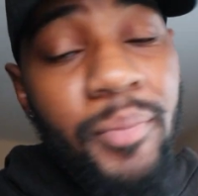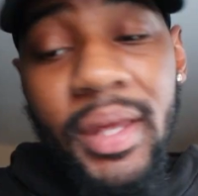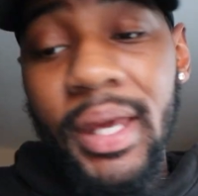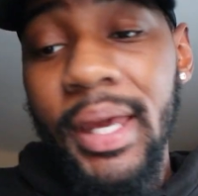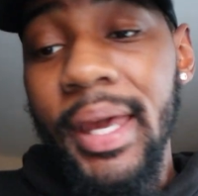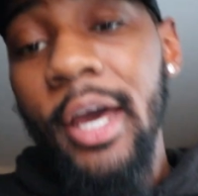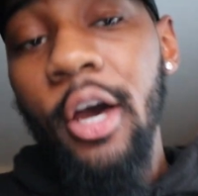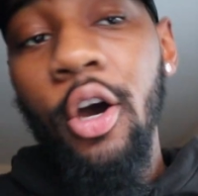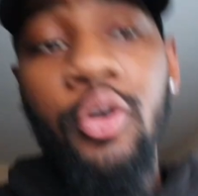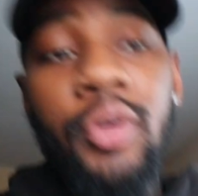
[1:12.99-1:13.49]

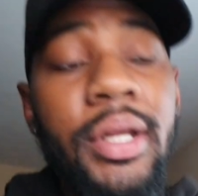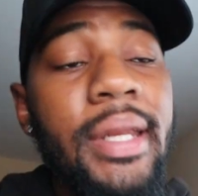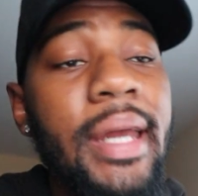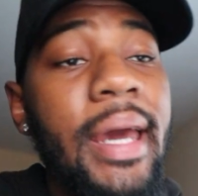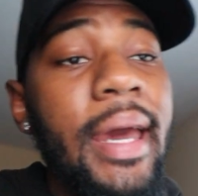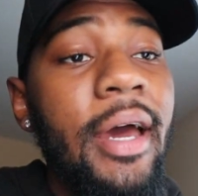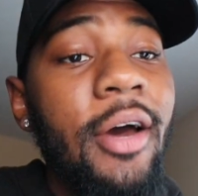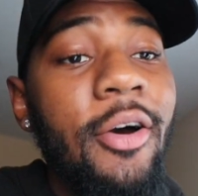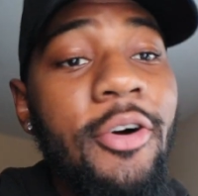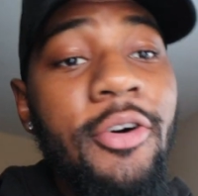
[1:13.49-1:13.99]
He held it
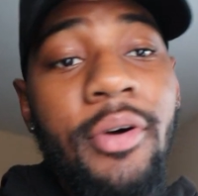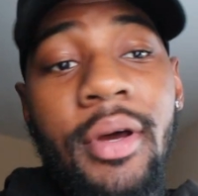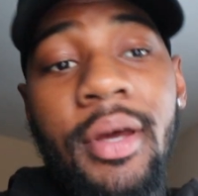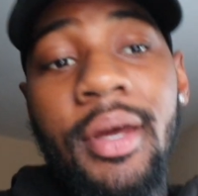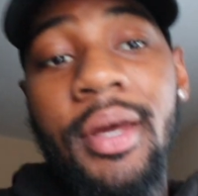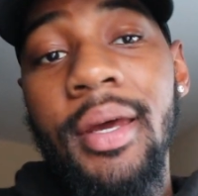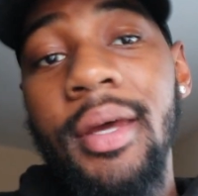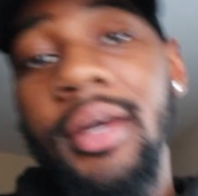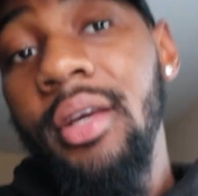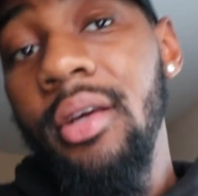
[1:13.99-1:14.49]
down. You know
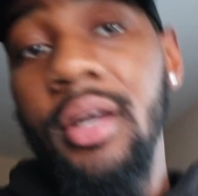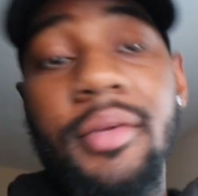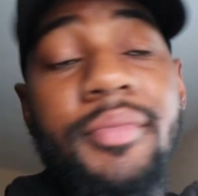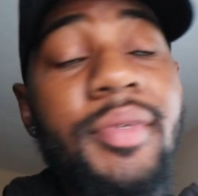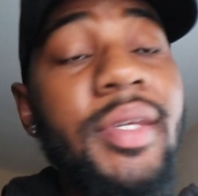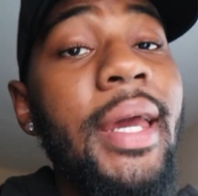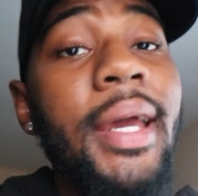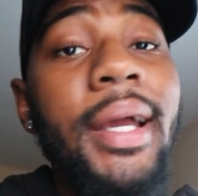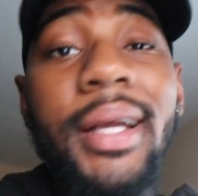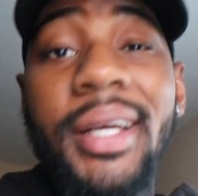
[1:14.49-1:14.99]
what I'm
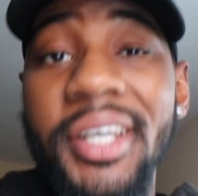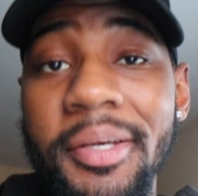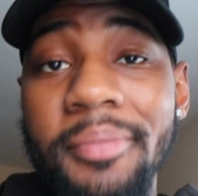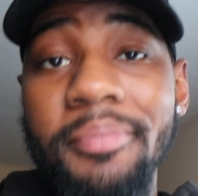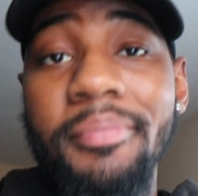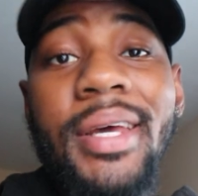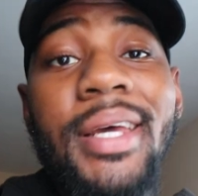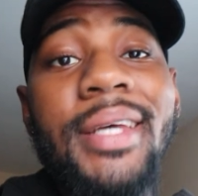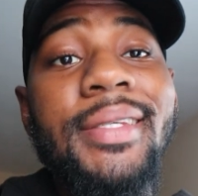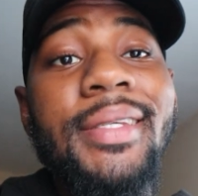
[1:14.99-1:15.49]
saying?
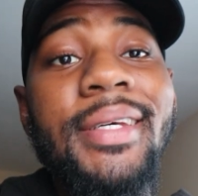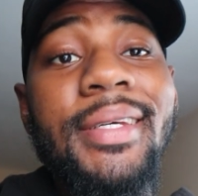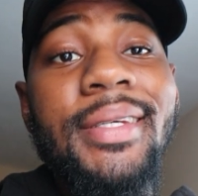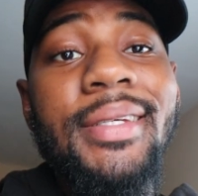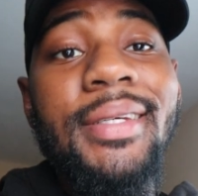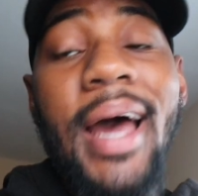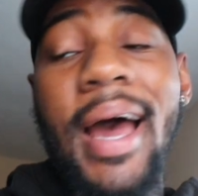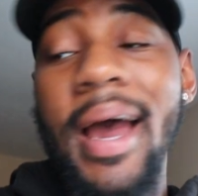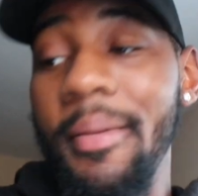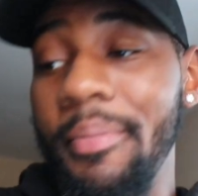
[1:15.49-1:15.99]
Good
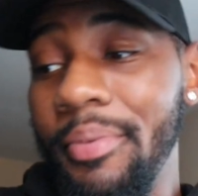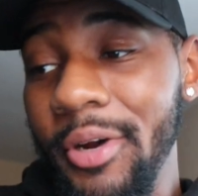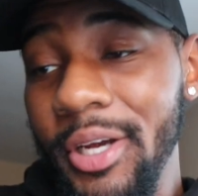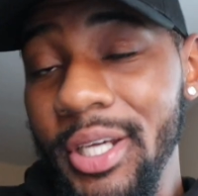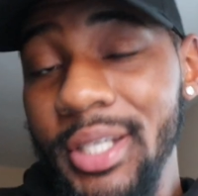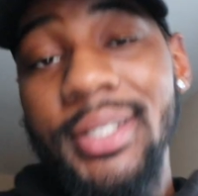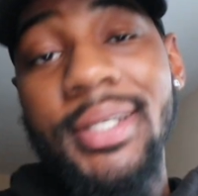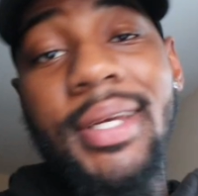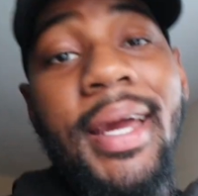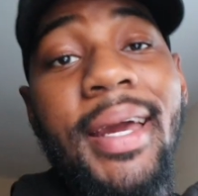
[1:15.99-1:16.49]
business. I
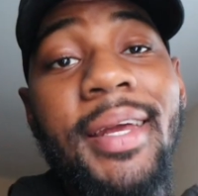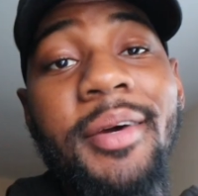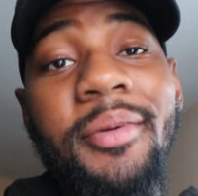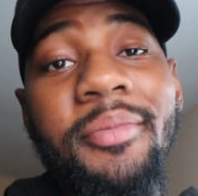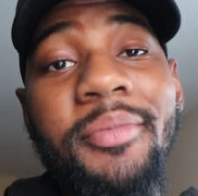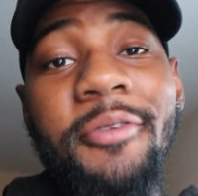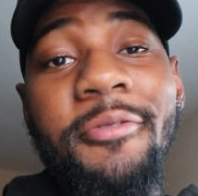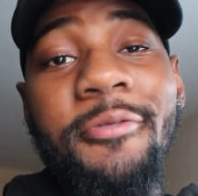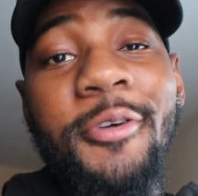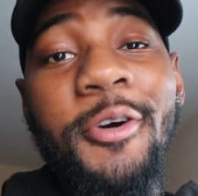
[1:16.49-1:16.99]
appreciate
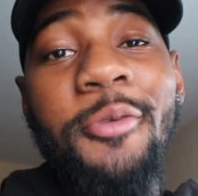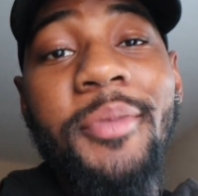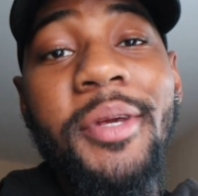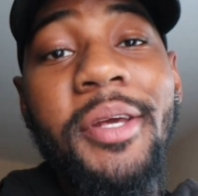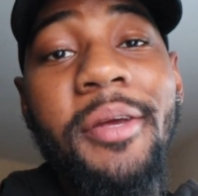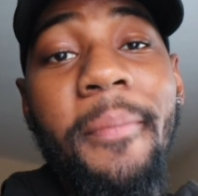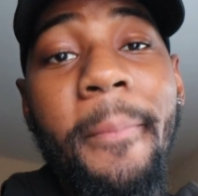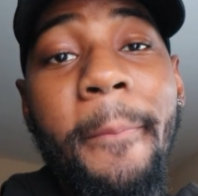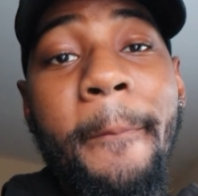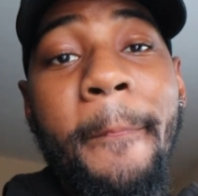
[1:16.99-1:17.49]
him. You feel
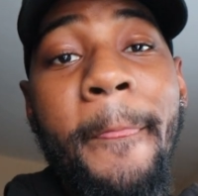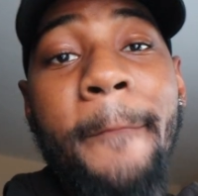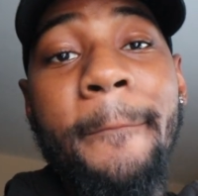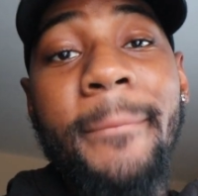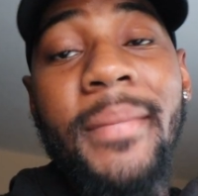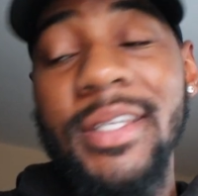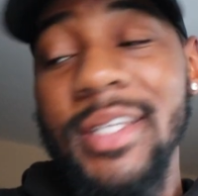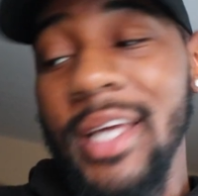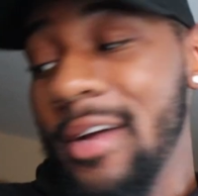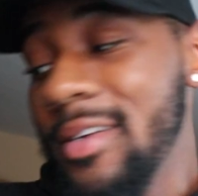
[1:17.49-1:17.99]
me?
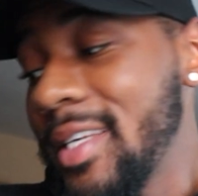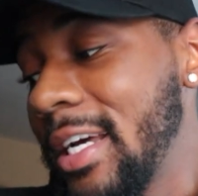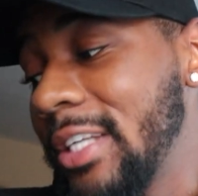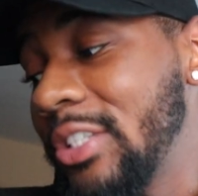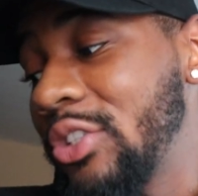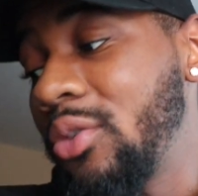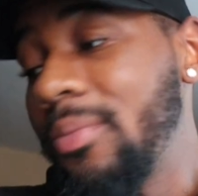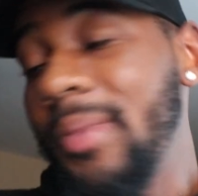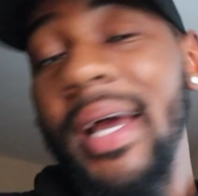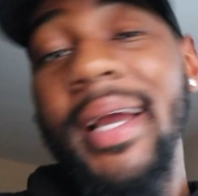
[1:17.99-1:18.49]
Shouts
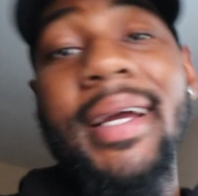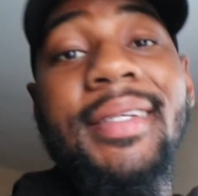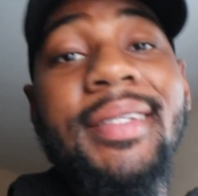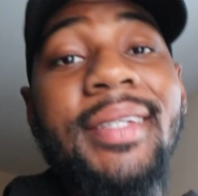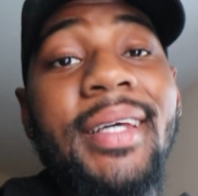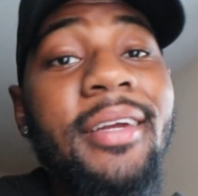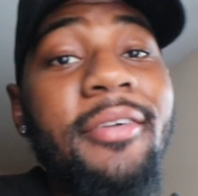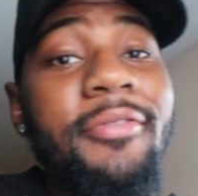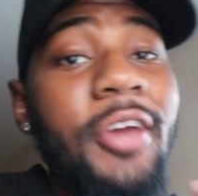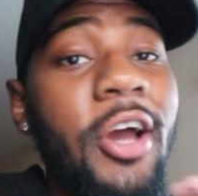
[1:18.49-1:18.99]
out to him. Like I
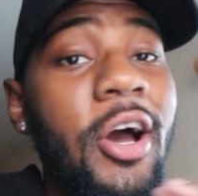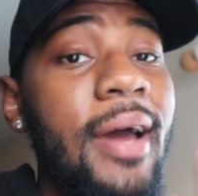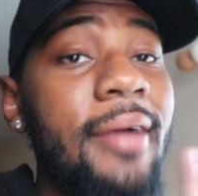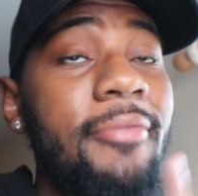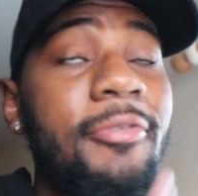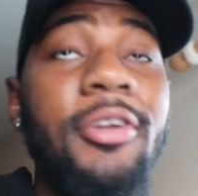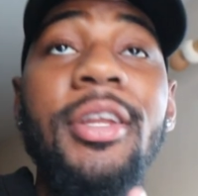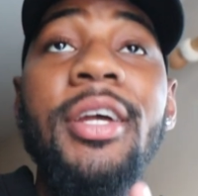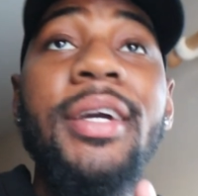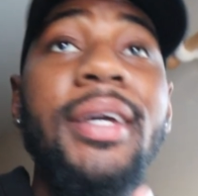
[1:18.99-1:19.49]
said, if y'all
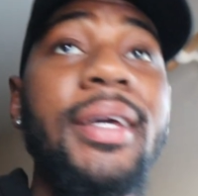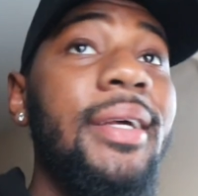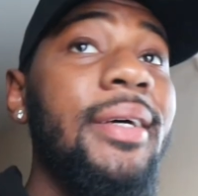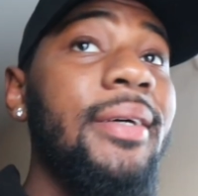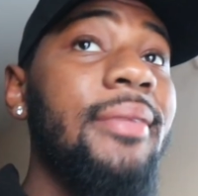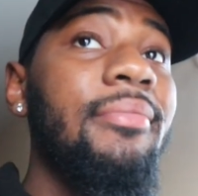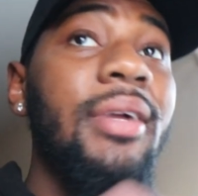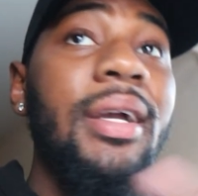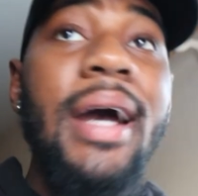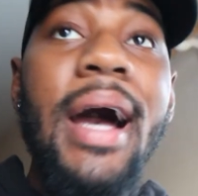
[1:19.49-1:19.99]
ever looking
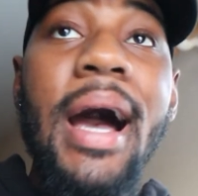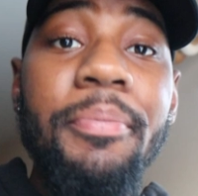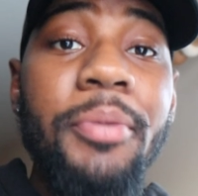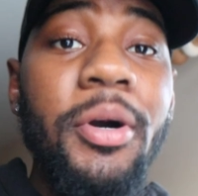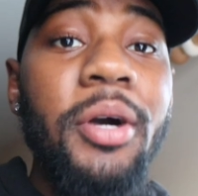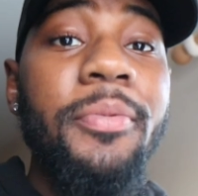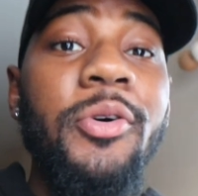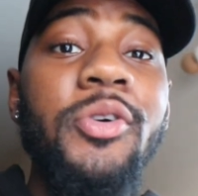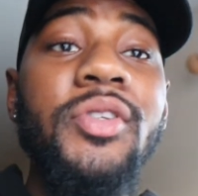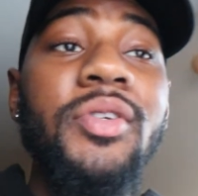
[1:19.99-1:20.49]
to cop
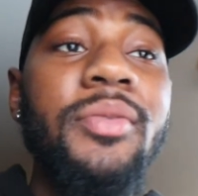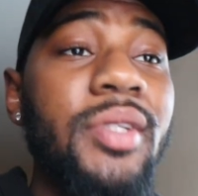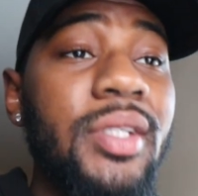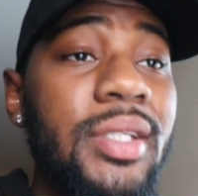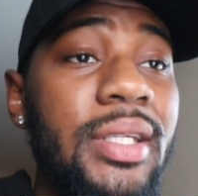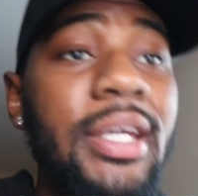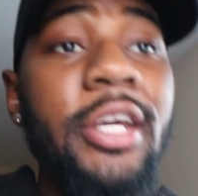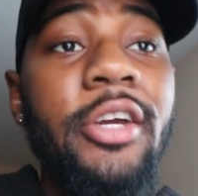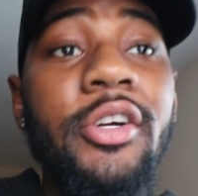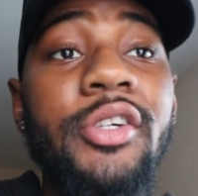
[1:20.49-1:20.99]
up on some
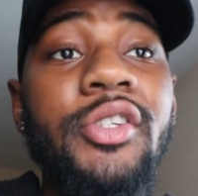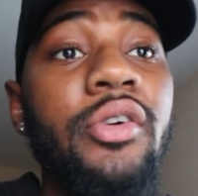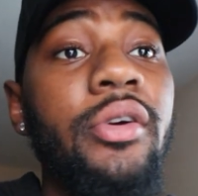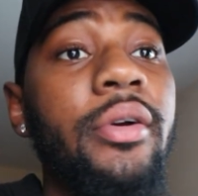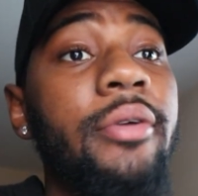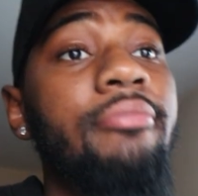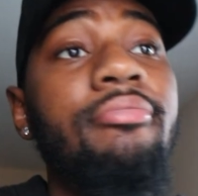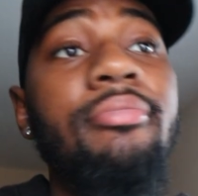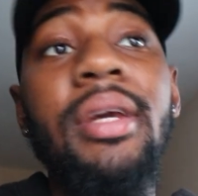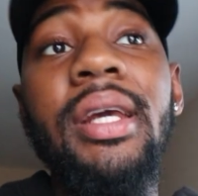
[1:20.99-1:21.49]
sneakers
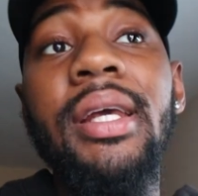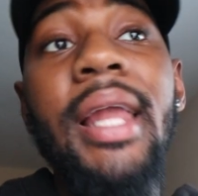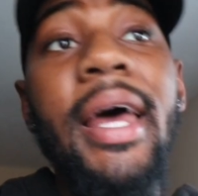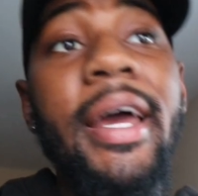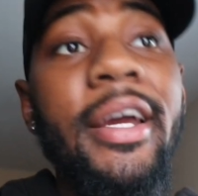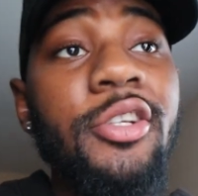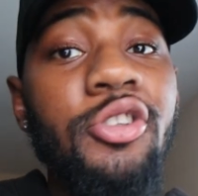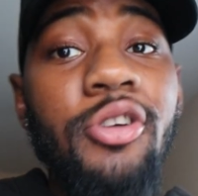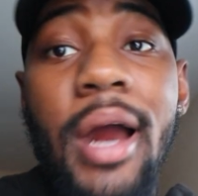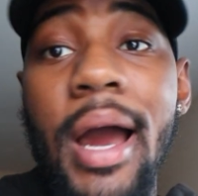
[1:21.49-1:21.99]
or
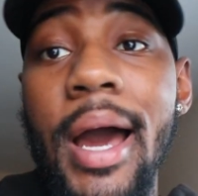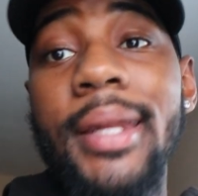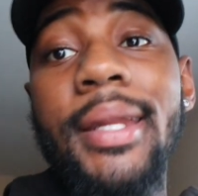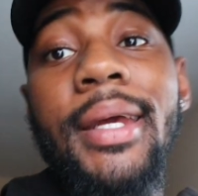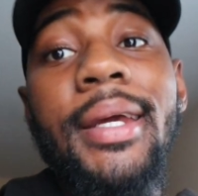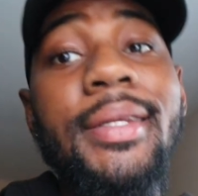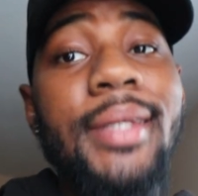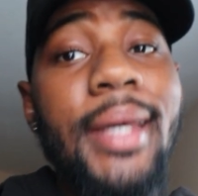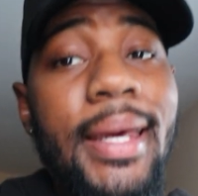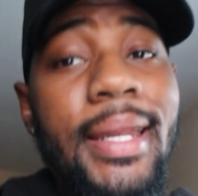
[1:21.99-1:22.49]

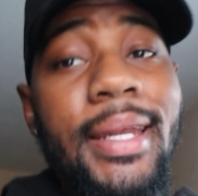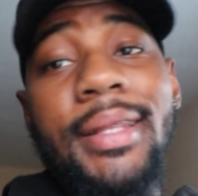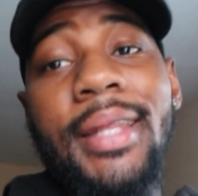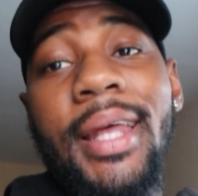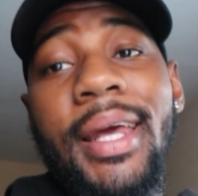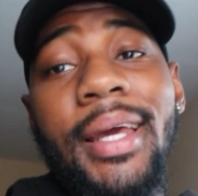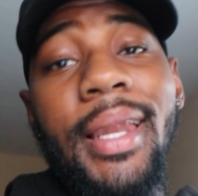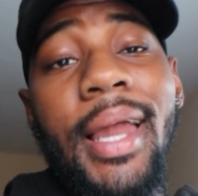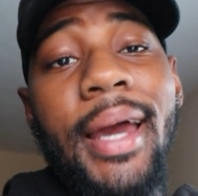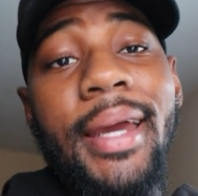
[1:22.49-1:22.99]
electronics,
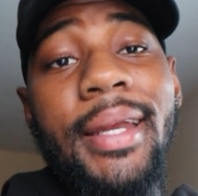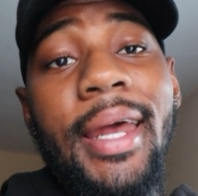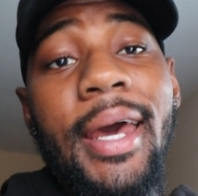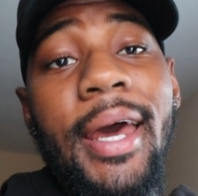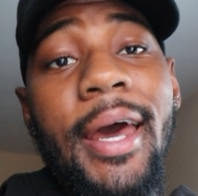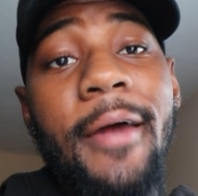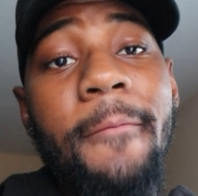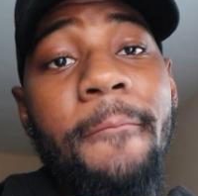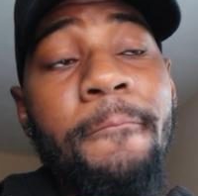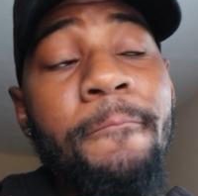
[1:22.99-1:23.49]
anything like
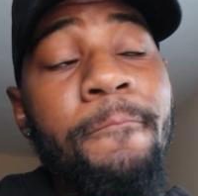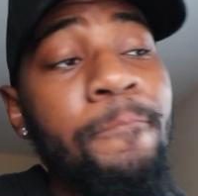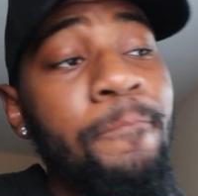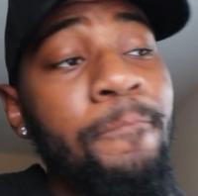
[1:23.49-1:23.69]
that,